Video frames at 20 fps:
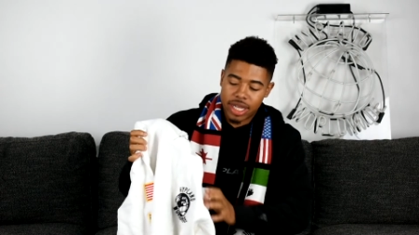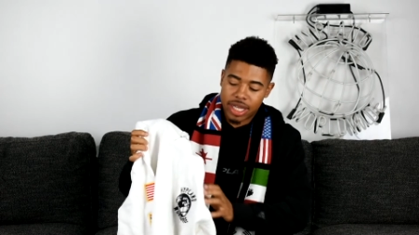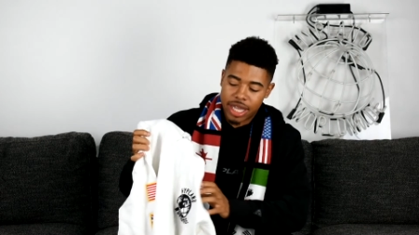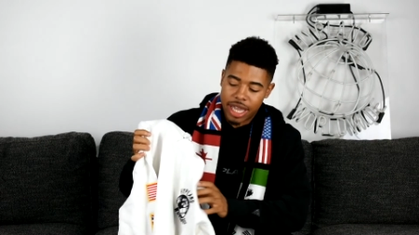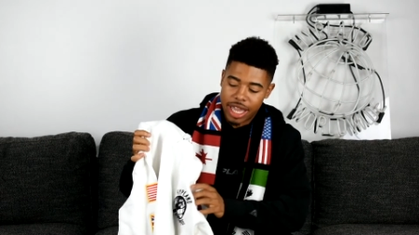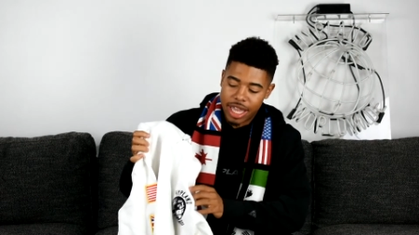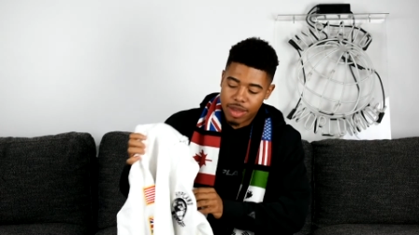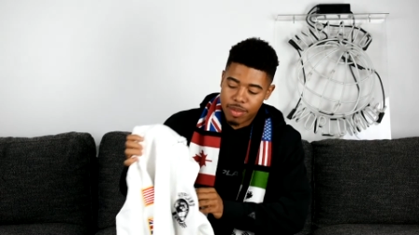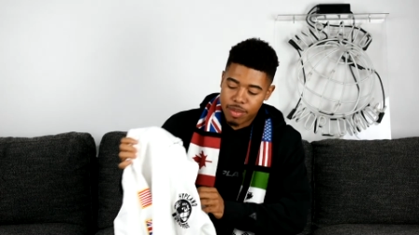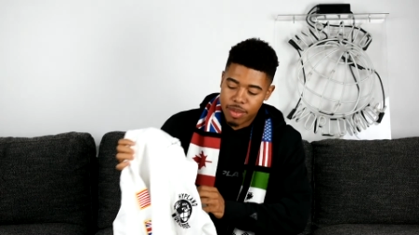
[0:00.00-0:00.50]
It
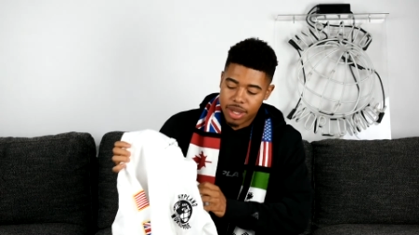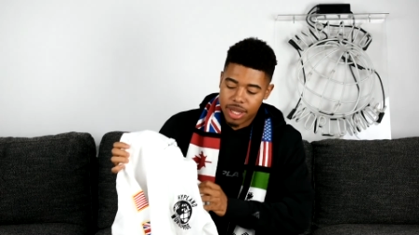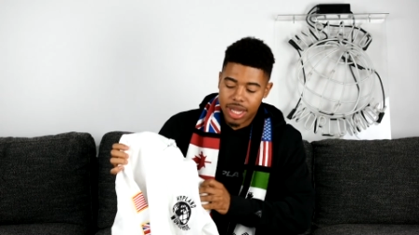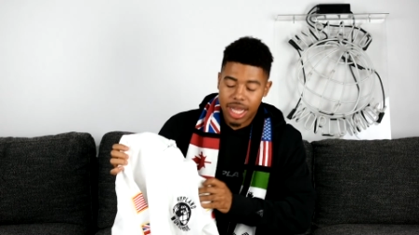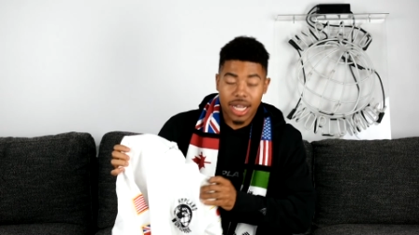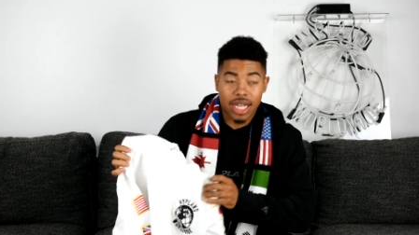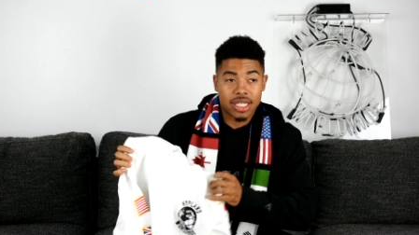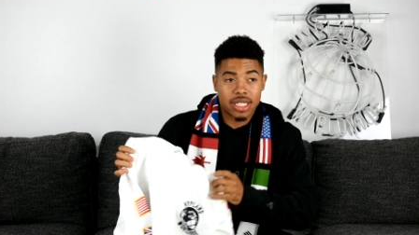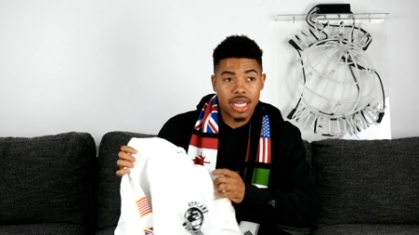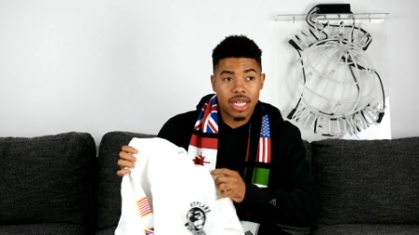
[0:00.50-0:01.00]
came,
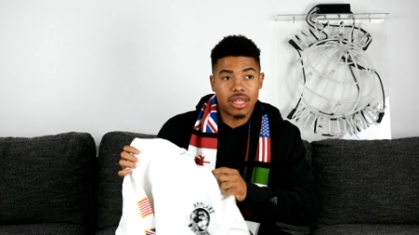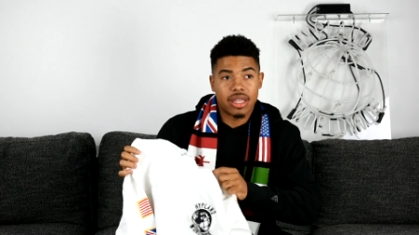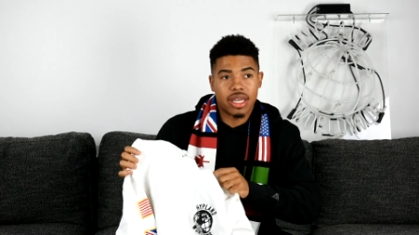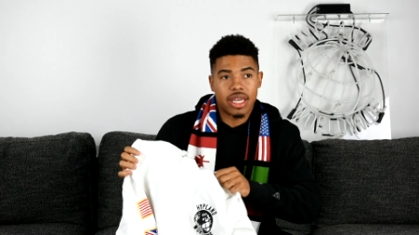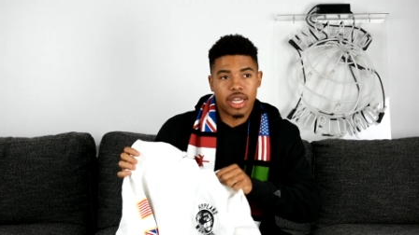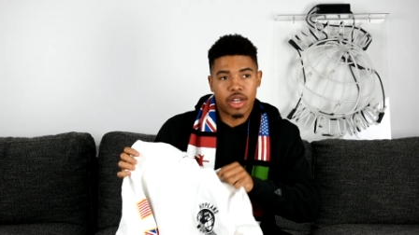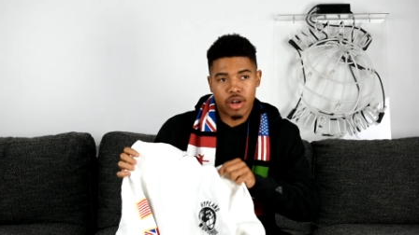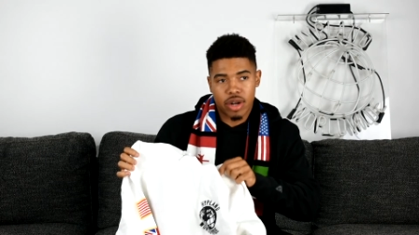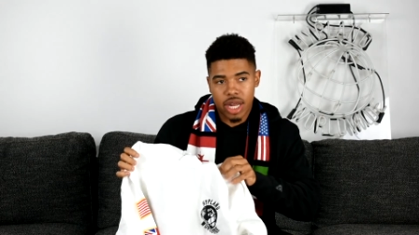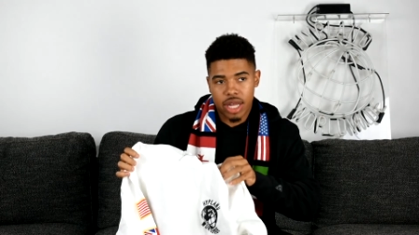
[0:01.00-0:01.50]
like I said,
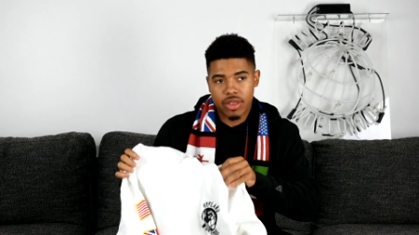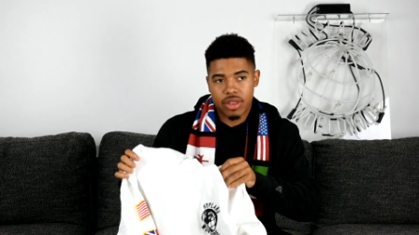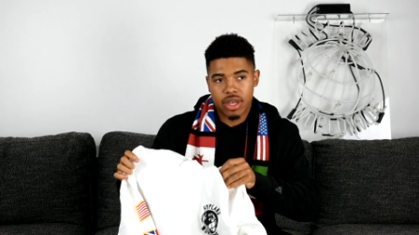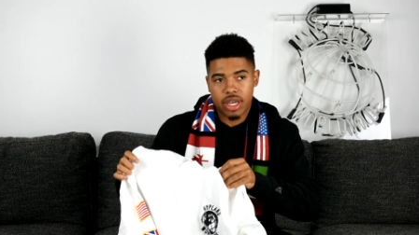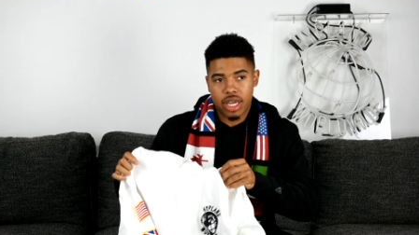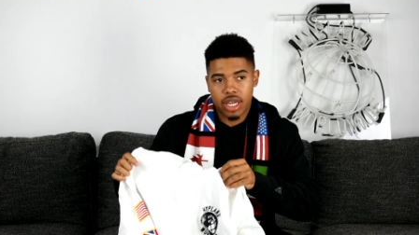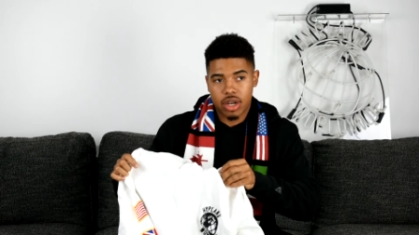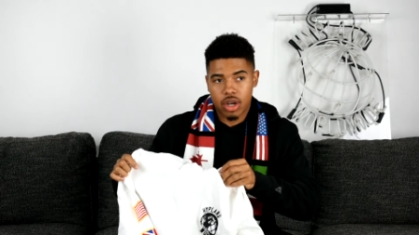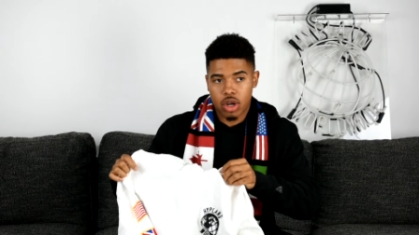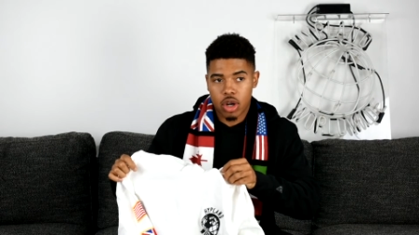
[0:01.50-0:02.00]
the
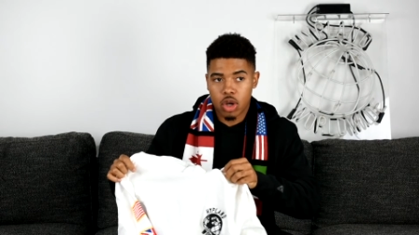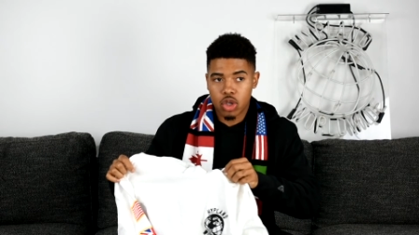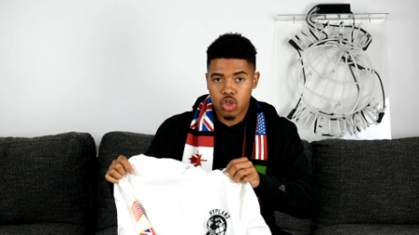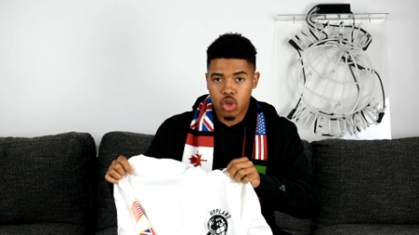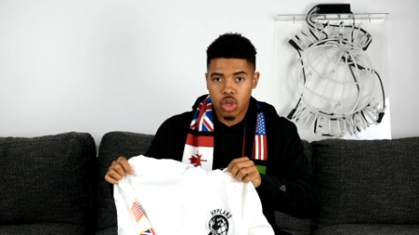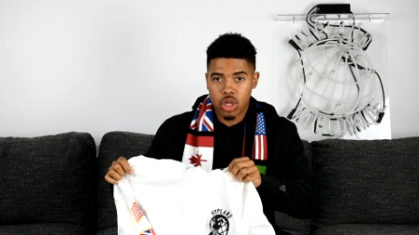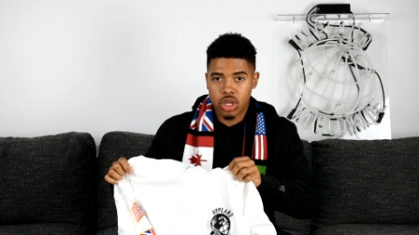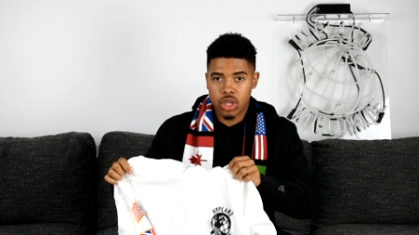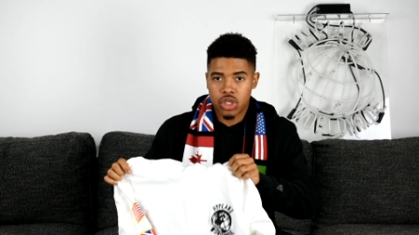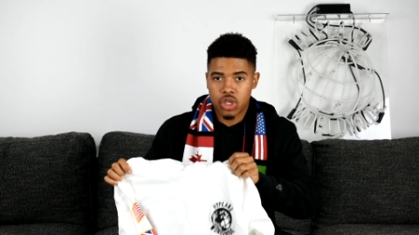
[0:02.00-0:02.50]

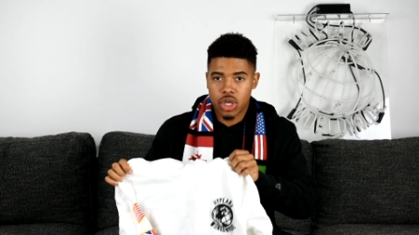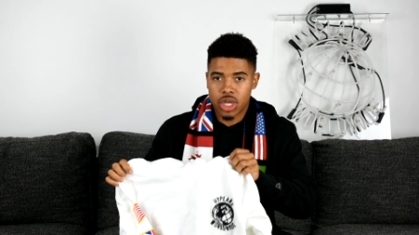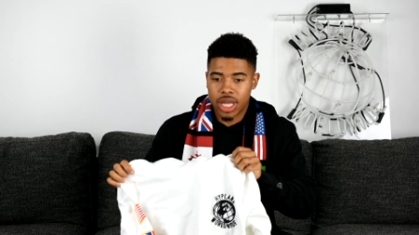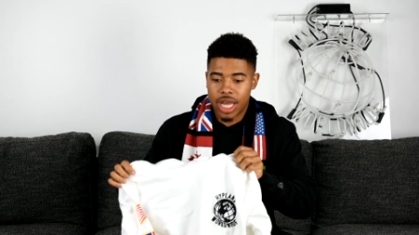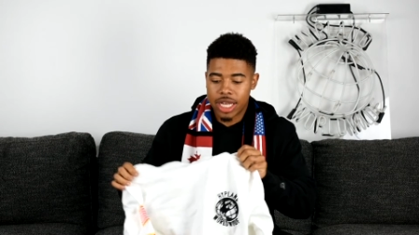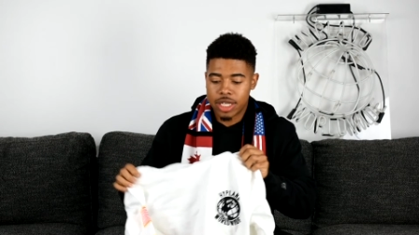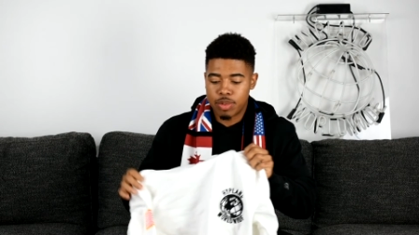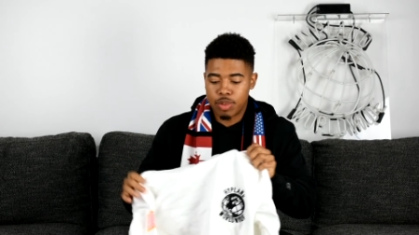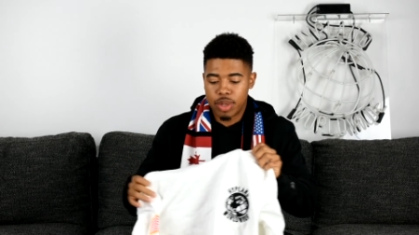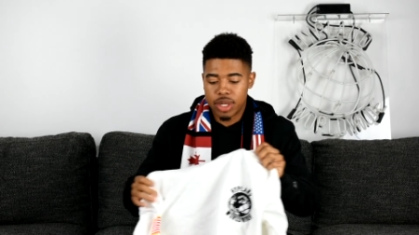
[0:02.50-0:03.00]
intercultural literature
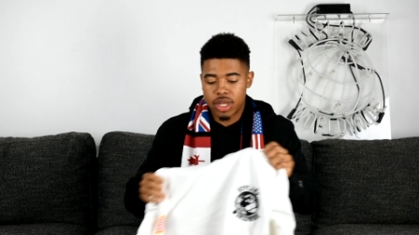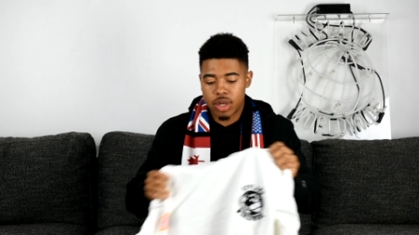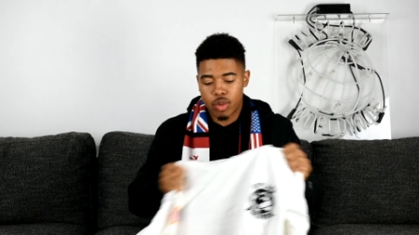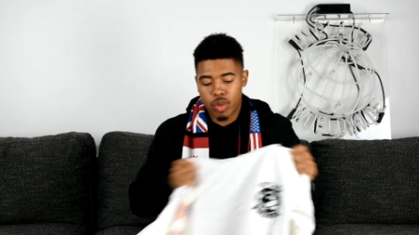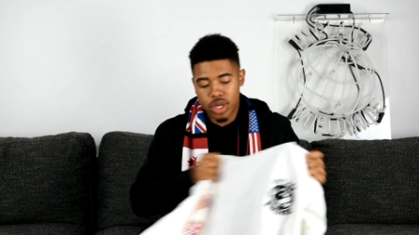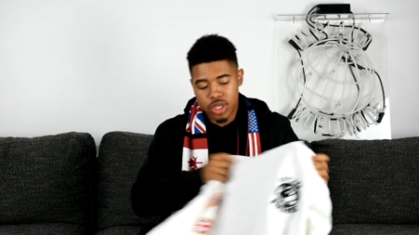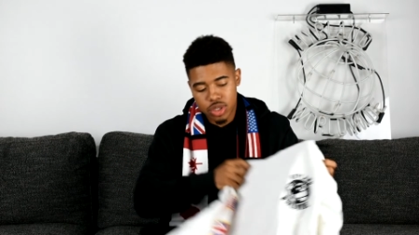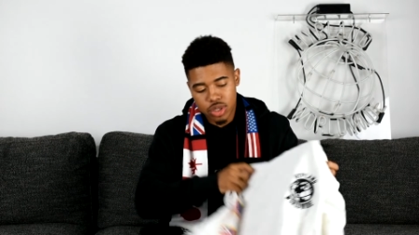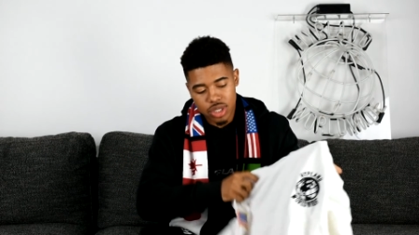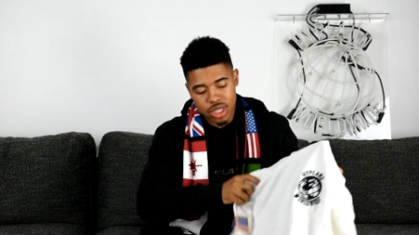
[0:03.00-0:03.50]
class, but the
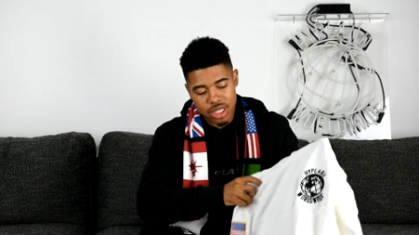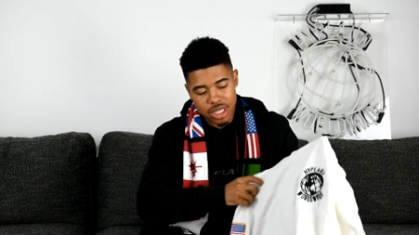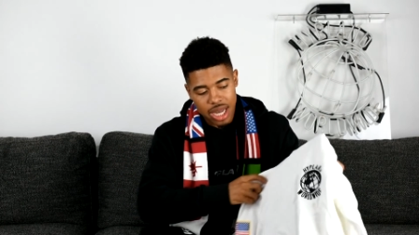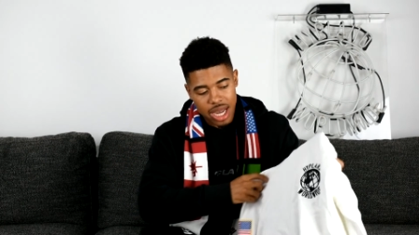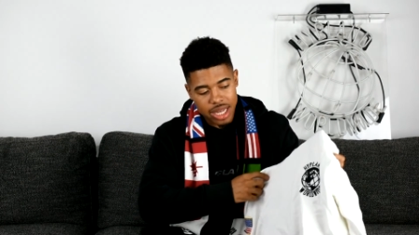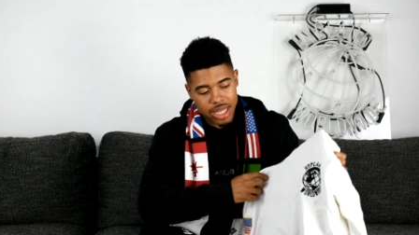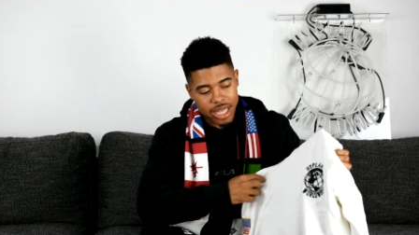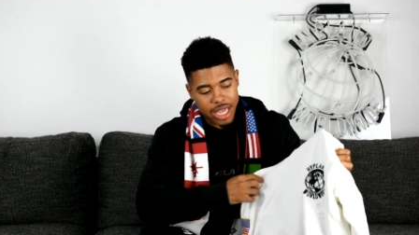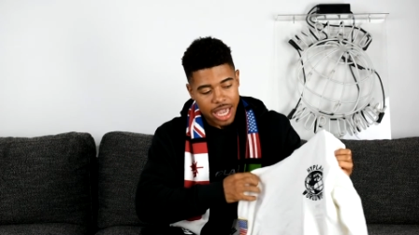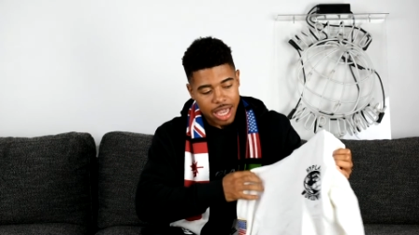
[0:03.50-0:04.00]
original
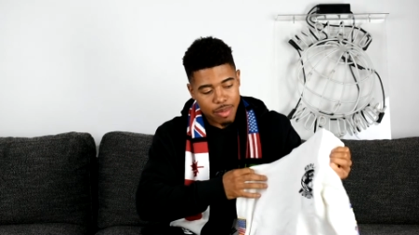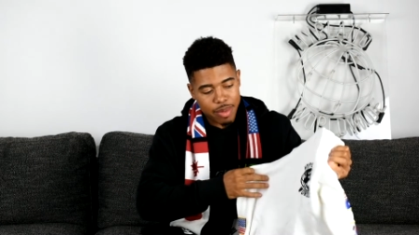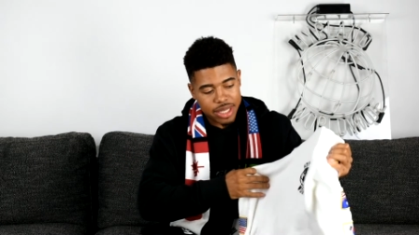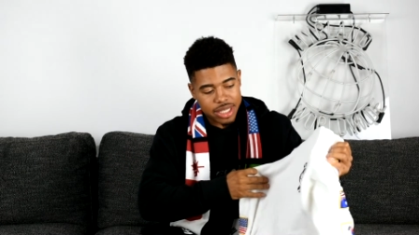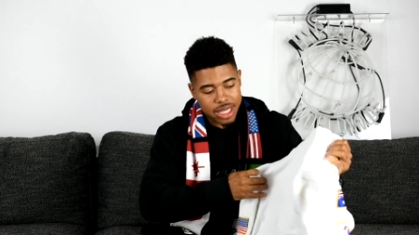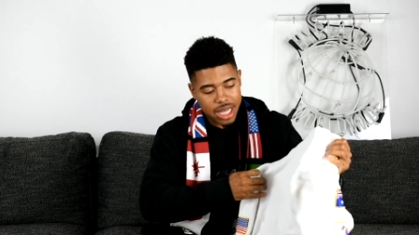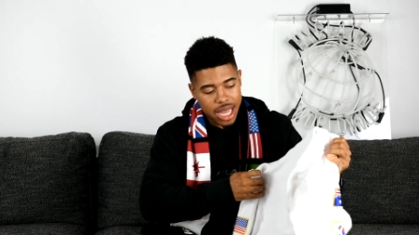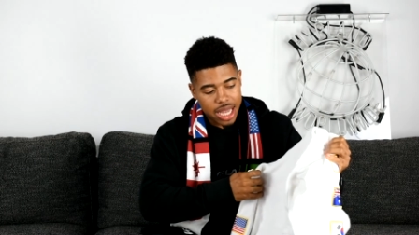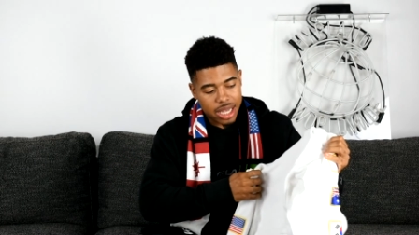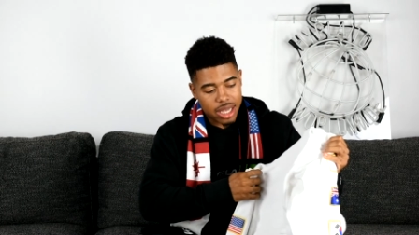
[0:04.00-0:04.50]
design came
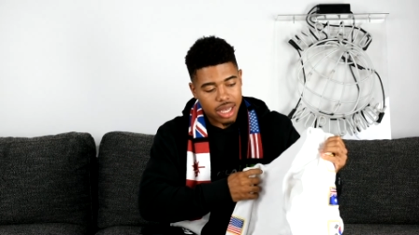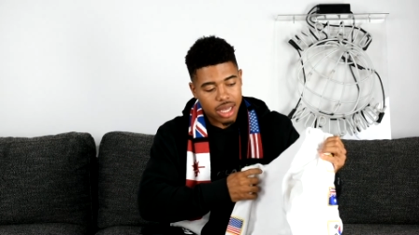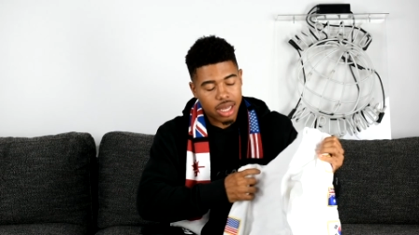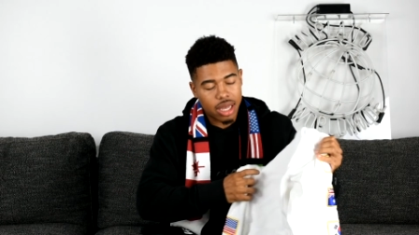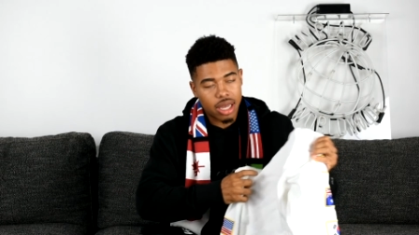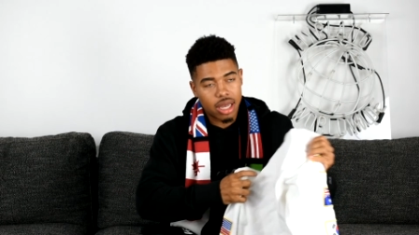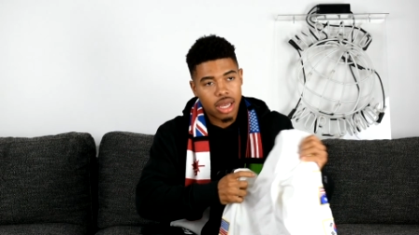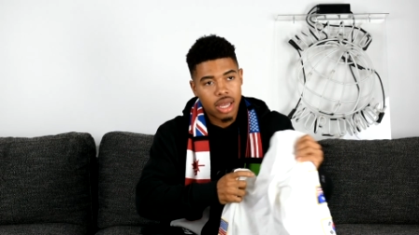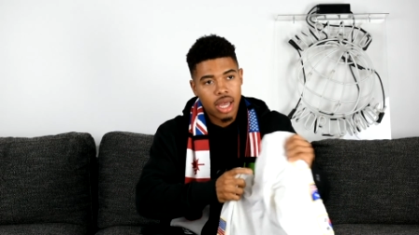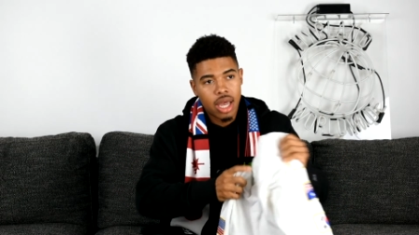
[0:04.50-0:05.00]
as like
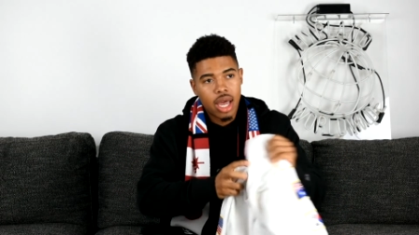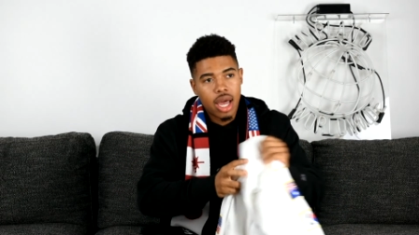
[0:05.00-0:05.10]
a